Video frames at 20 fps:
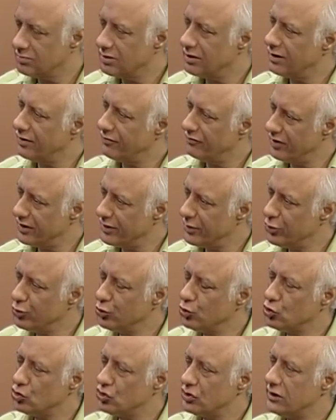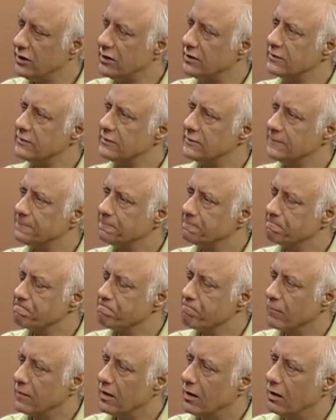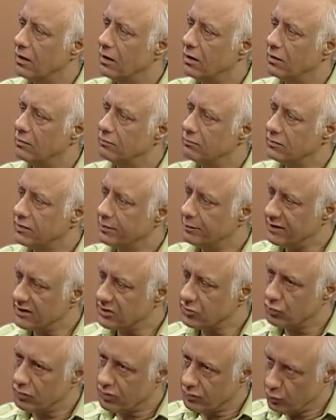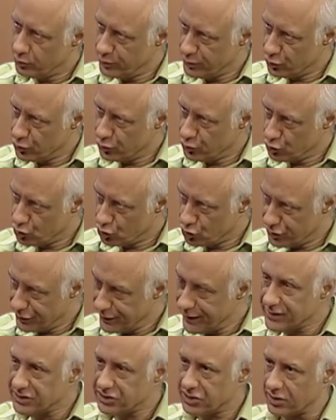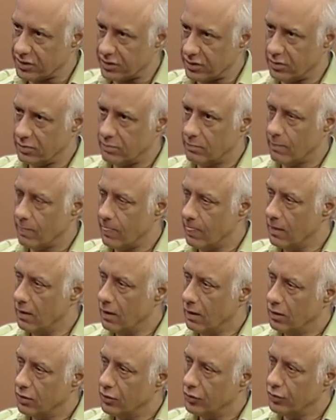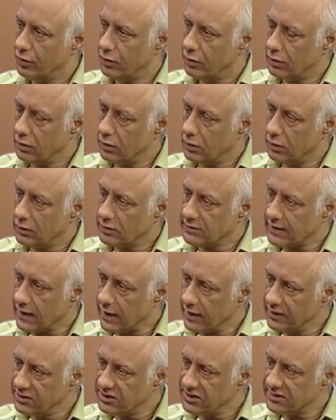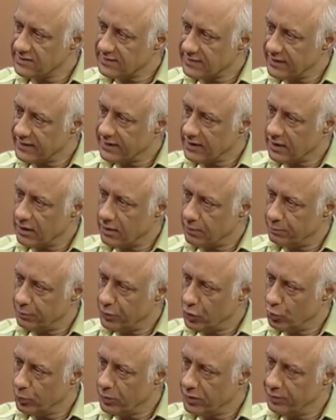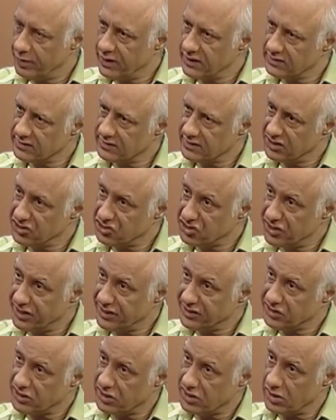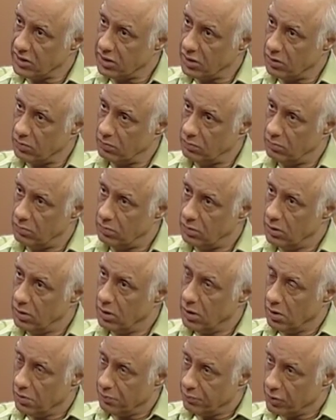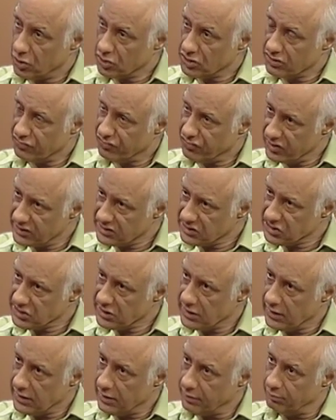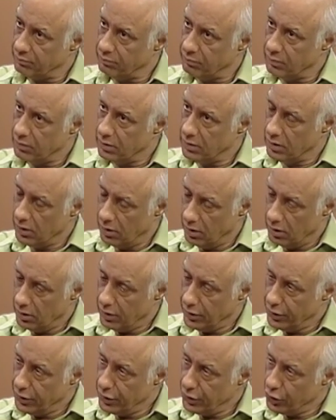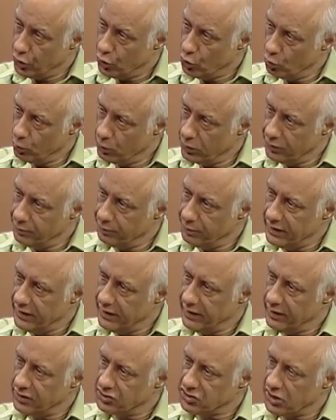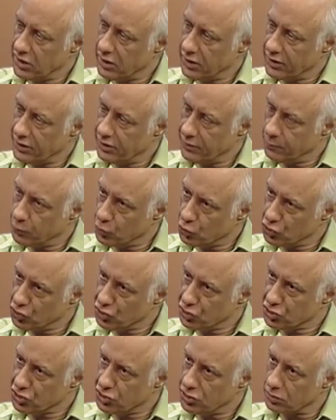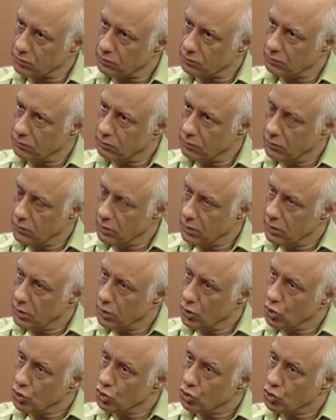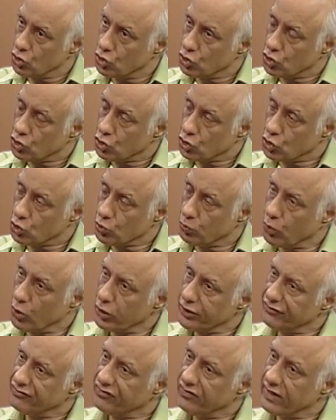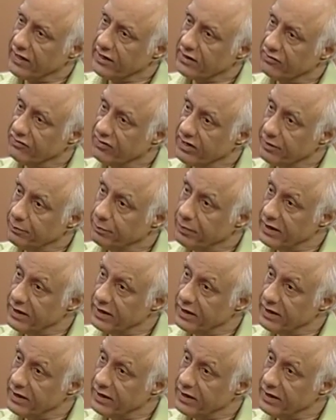in a very loose sense. Mm-hmm. The best word would be to use nature. Mm-hmm. Science is setting up human beings against nature now. Because the first time human beings are in a position to modify the very